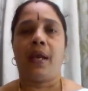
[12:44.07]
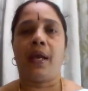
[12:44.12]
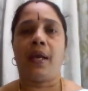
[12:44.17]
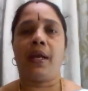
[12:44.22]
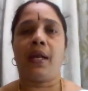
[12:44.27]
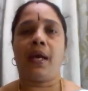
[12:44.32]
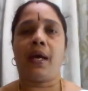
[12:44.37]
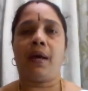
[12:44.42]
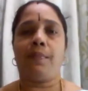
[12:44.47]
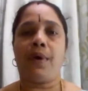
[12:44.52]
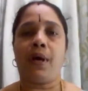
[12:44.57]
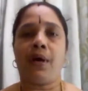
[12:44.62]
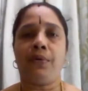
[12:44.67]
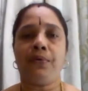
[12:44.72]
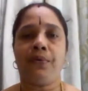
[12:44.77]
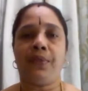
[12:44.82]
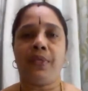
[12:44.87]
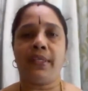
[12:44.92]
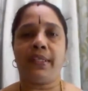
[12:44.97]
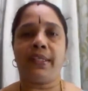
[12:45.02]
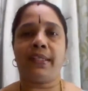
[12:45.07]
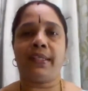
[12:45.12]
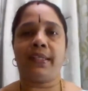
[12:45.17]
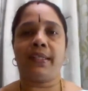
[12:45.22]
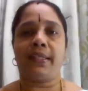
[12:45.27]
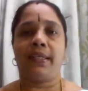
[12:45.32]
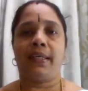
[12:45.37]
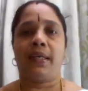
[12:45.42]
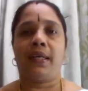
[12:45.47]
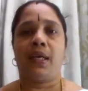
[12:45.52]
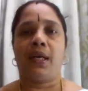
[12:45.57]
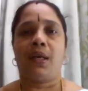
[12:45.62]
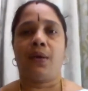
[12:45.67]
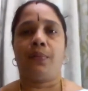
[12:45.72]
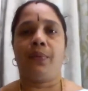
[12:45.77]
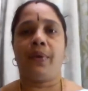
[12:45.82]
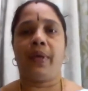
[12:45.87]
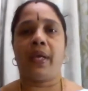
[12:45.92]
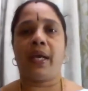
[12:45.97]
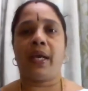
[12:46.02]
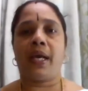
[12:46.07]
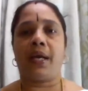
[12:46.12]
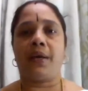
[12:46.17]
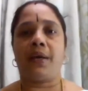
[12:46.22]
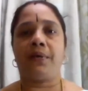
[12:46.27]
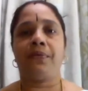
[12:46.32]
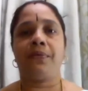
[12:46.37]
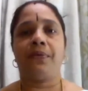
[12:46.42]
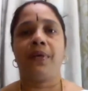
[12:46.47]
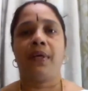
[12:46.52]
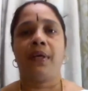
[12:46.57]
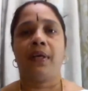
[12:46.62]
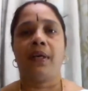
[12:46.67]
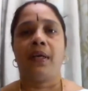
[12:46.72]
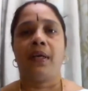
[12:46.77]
And above this, we have